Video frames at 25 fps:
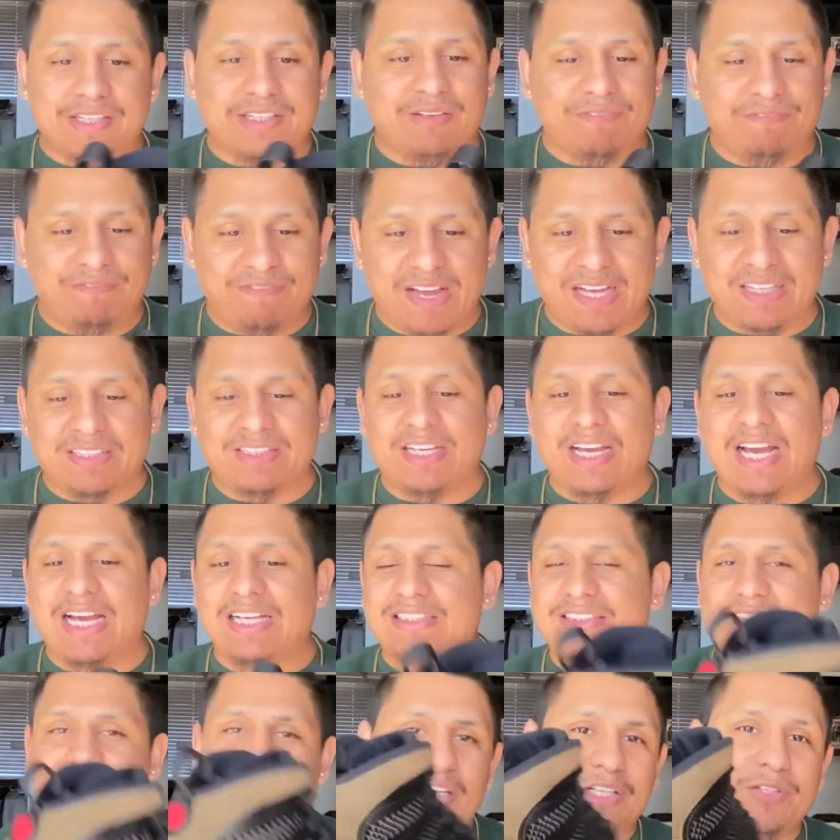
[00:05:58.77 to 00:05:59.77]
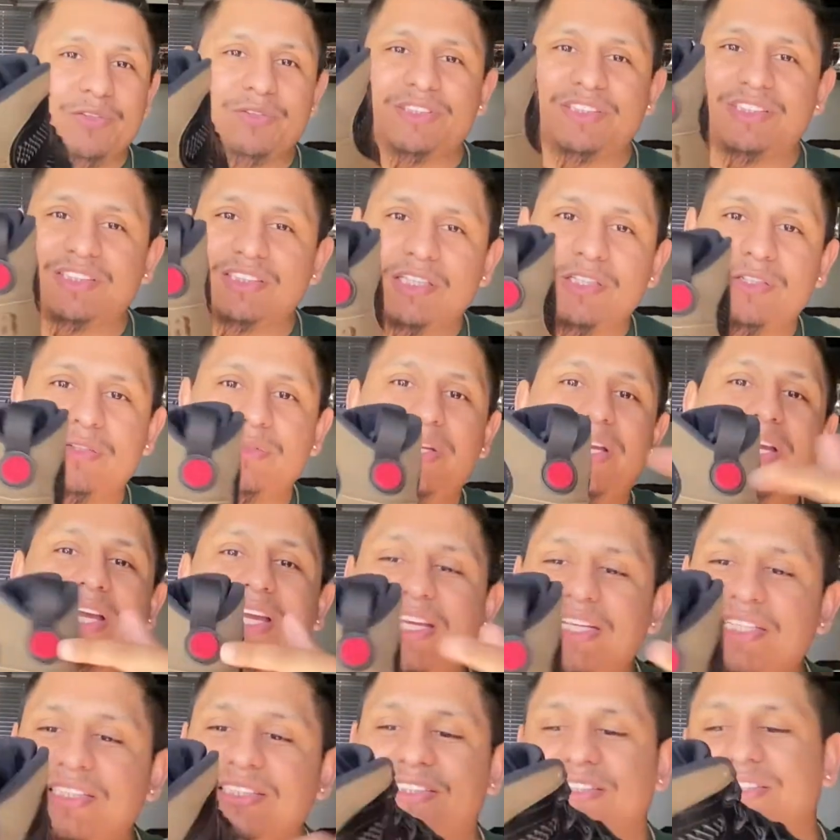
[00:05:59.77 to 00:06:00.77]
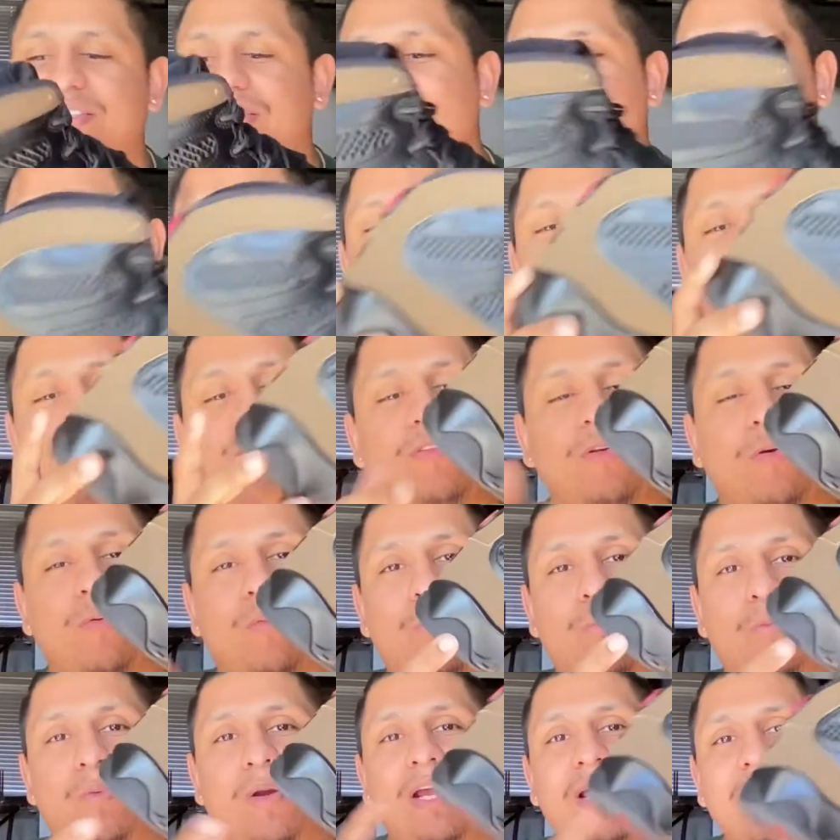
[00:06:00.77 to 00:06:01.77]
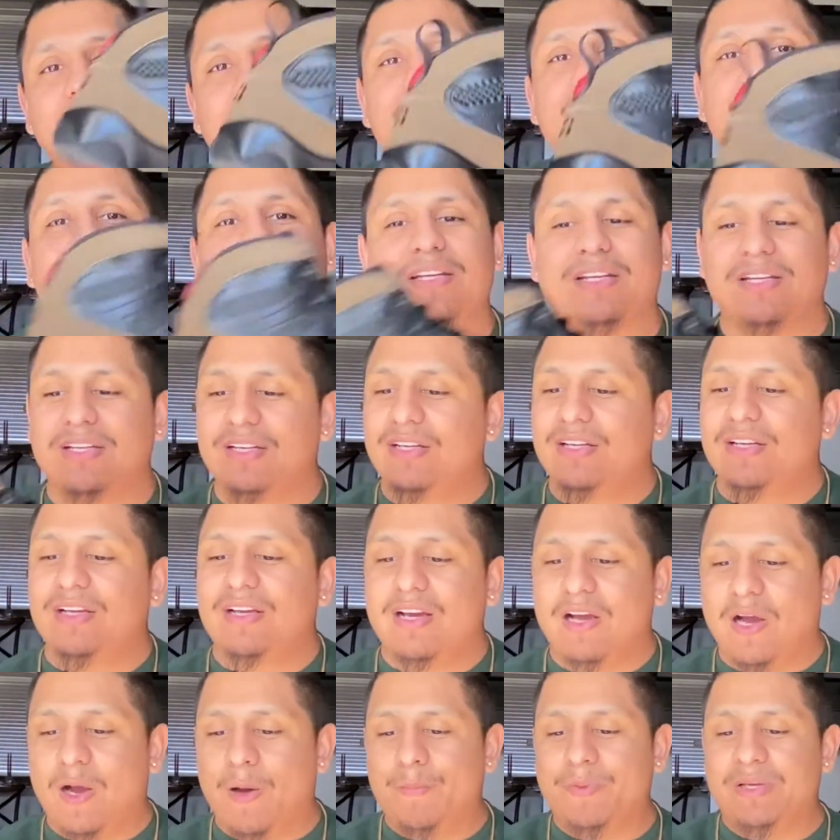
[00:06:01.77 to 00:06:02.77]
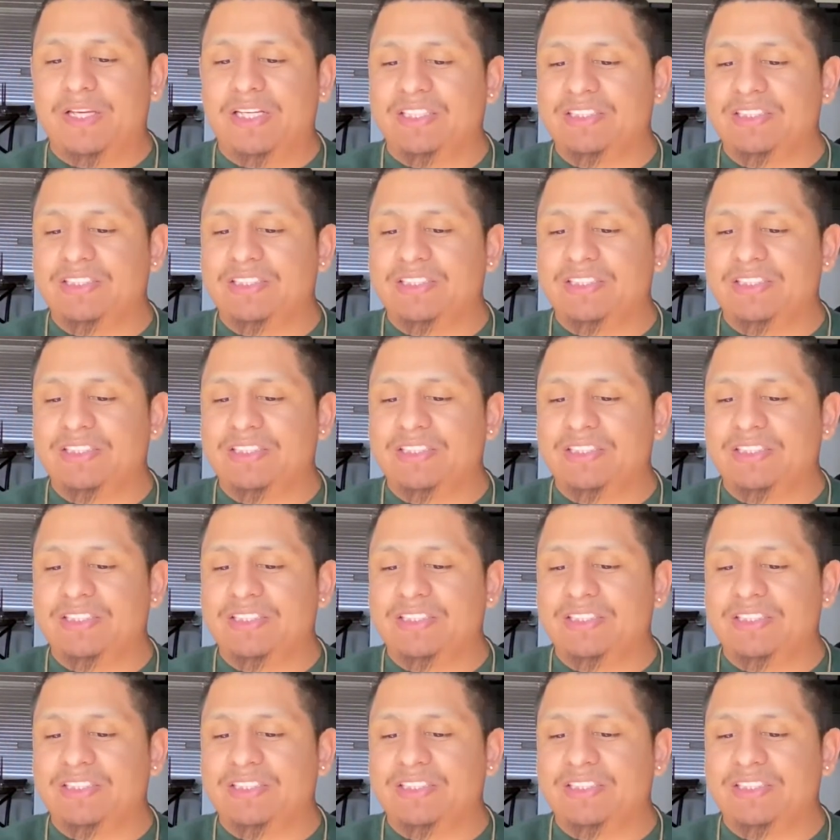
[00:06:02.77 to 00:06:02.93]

the fact that it has little subtle hints of the red, I mean, it